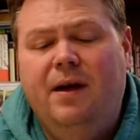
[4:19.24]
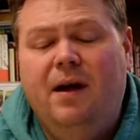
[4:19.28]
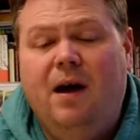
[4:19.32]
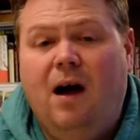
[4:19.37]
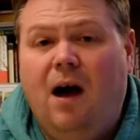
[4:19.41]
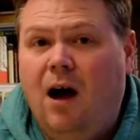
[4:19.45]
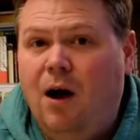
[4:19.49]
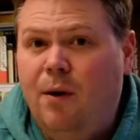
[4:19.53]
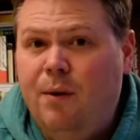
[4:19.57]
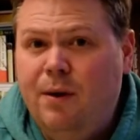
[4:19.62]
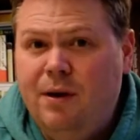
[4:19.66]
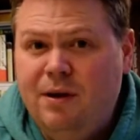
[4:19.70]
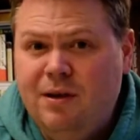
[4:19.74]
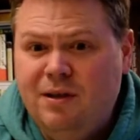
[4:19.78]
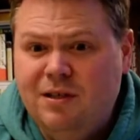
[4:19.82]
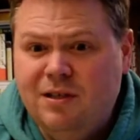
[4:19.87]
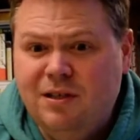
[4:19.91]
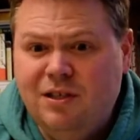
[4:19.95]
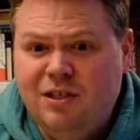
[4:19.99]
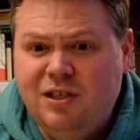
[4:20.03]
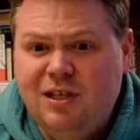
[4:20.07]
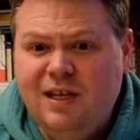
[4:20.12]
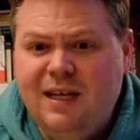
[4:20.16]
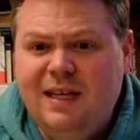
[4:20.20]
Are we looking
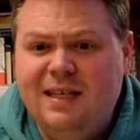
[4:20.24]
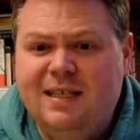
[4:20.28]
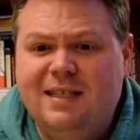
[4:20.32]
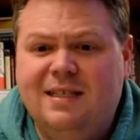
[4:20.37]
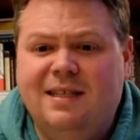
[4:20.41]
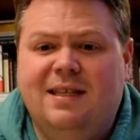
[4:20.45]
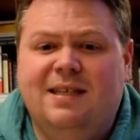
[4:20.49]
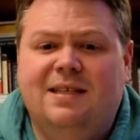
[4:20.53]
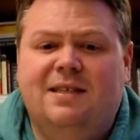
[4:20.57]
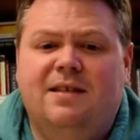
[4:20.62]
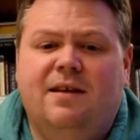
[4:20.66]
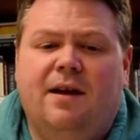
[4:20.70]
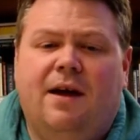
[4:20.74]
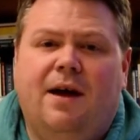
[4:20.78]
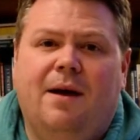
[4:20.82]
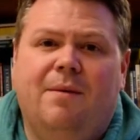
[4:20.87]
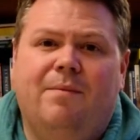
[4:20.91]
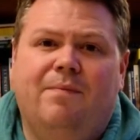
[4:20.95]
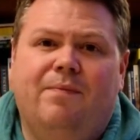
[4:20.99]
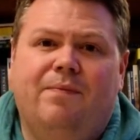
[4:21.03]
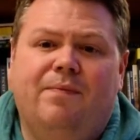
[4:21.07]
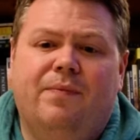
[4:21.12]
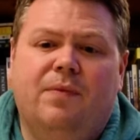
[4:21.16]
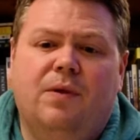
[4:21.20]
to Jesus at this time
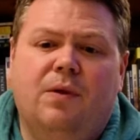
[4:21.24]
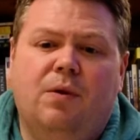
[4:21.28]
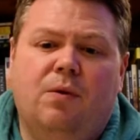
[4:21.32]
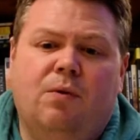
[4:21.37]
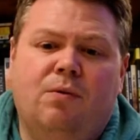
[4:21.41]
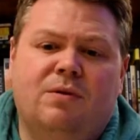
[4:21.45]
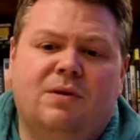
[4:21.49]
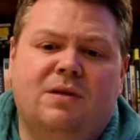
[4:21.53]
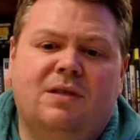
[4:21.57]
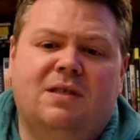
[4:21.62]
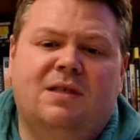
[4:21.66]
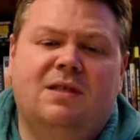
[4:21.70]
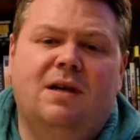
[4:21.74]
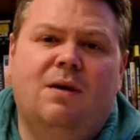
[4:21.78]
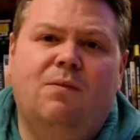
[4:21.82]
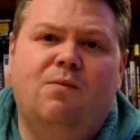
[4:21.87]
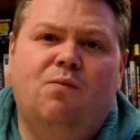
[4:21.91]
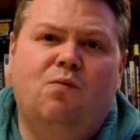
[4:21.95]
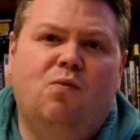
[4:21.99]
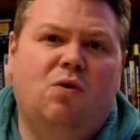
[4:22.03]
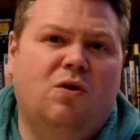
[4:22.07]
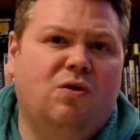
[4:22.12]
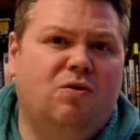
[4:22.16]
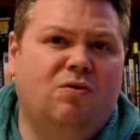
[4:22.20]
or to
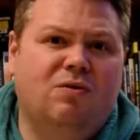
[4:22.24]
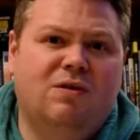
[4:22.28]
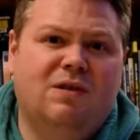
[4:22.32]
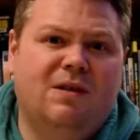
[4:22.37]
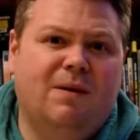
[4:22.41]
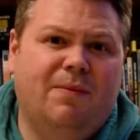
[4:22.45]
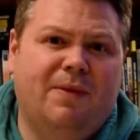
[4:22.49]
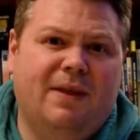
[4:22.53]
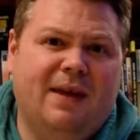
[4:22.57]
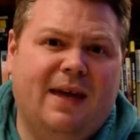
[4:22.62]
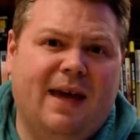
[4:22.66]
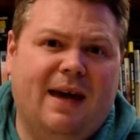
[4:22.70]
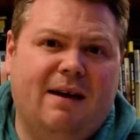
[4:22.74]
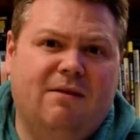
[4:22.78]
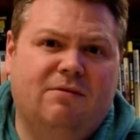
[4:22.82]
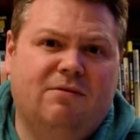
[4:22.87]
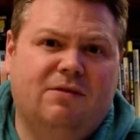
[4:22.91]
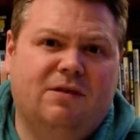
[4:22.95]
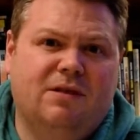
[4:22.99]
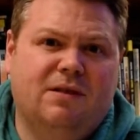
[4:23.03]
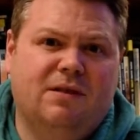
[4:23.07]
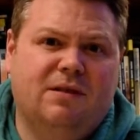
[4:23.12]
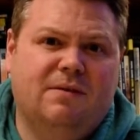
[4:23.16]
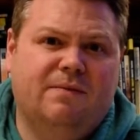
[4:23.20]
someone or something
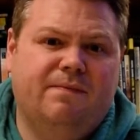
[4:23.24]
else?